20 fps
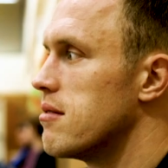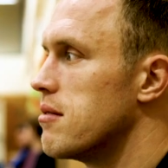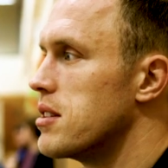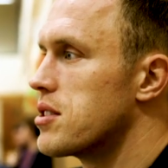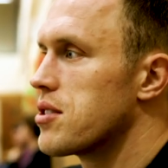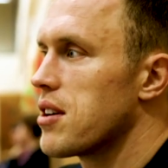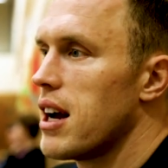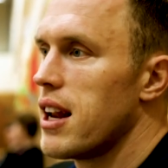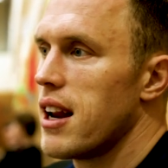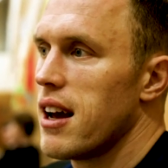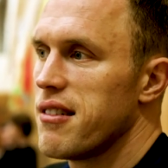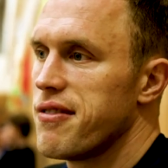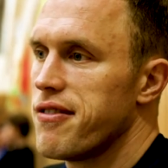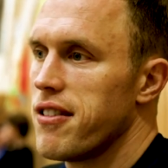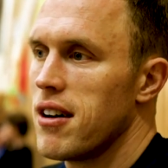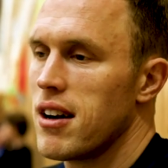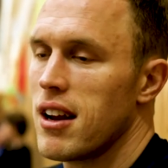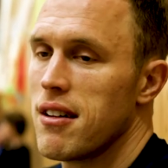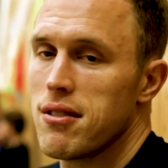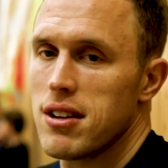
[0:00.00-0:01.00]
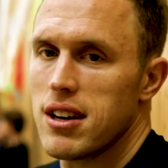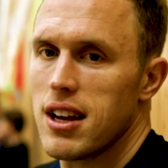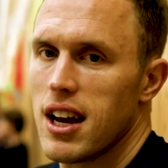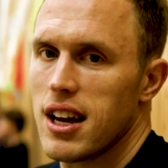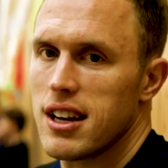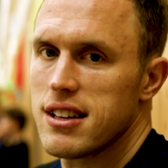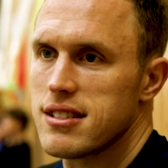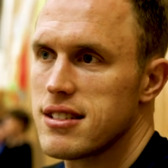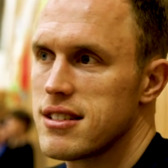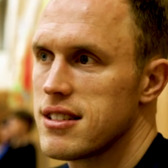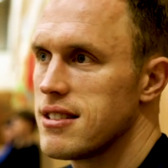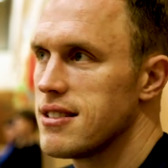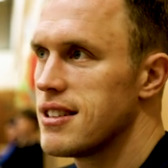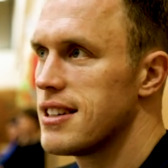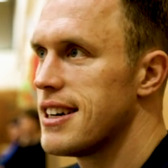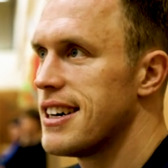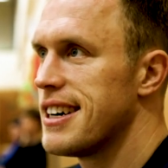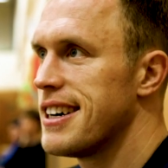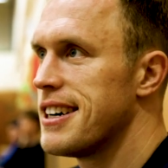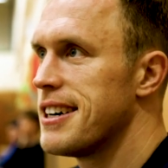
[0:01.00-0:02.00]
We try and have fun every day.
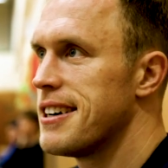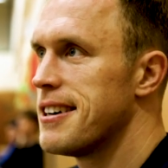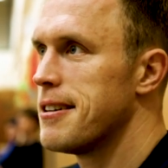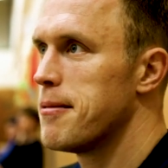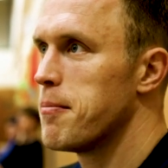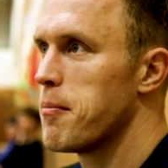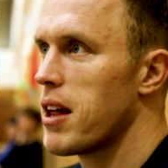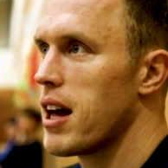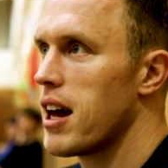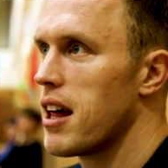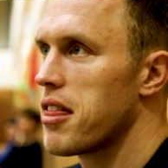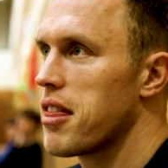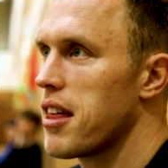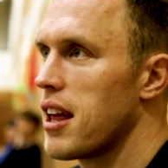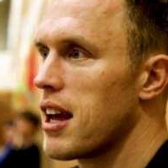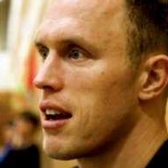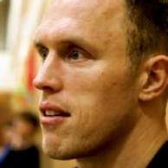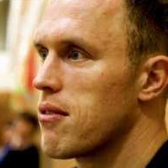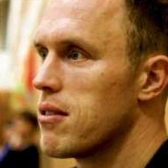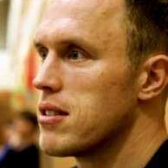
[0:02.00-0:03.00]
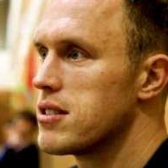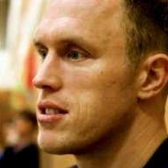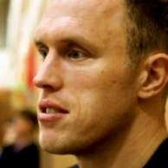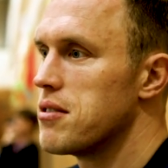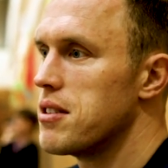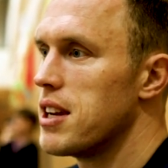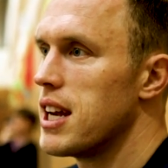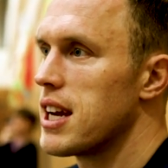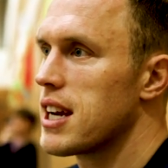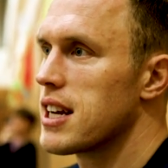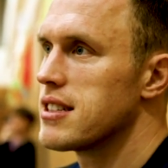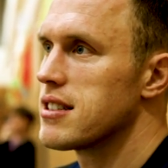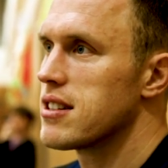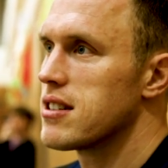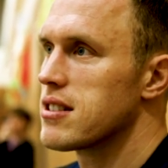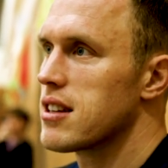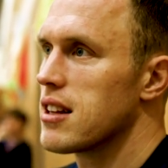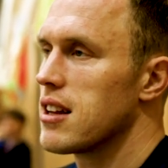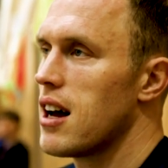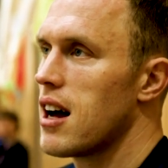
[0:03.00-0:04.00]
I think what's unique is
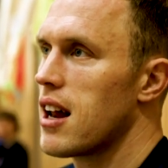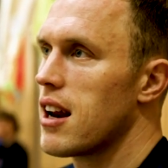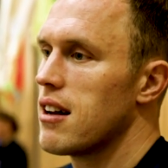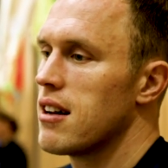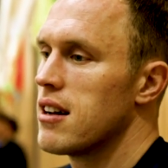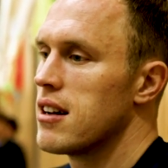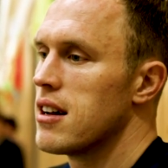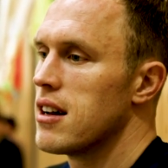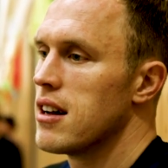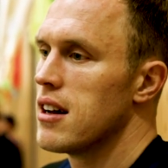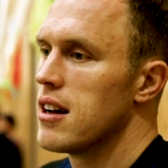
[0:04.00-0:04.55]
there's a lot of